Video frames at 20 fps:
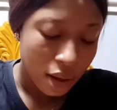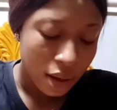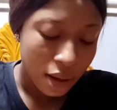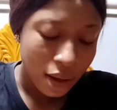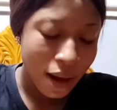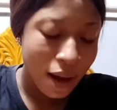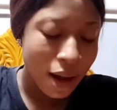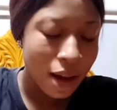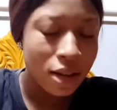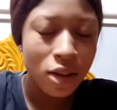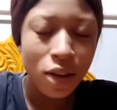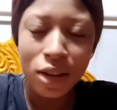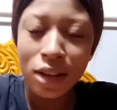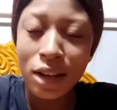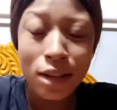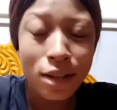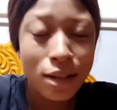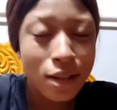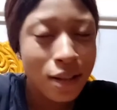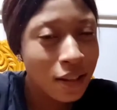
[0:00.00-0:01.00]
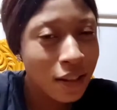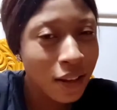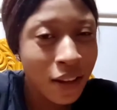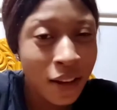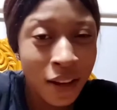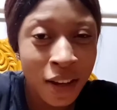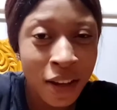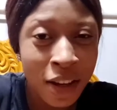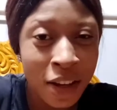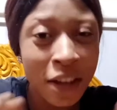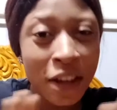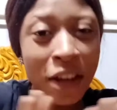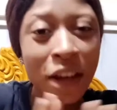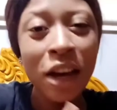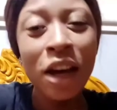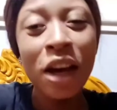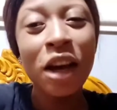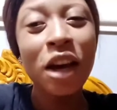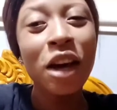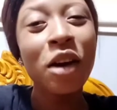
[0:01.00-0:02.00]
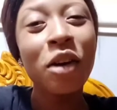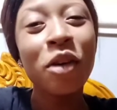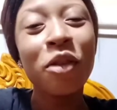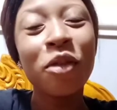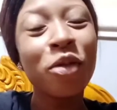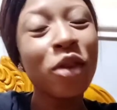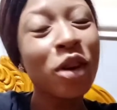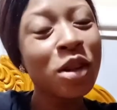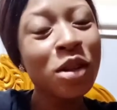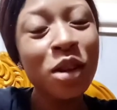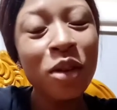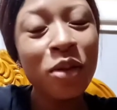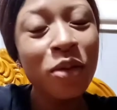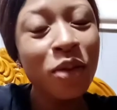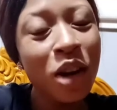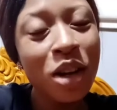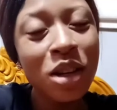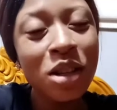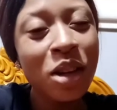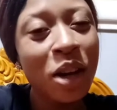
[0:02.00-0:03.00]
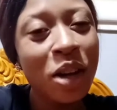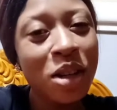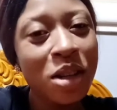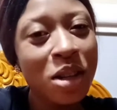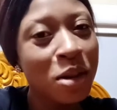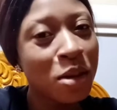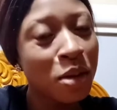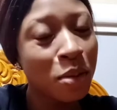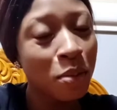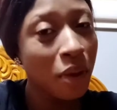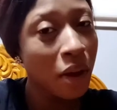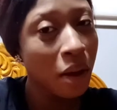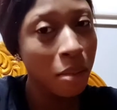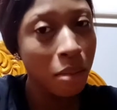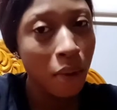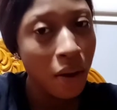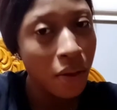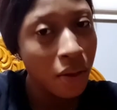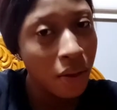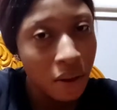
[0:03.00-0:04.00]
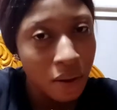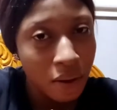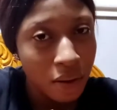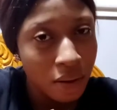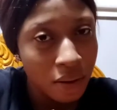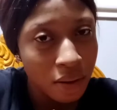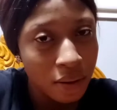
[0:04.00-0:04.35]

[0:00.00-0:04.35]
Guys, honestly, first of all, it's not easy to be a mother.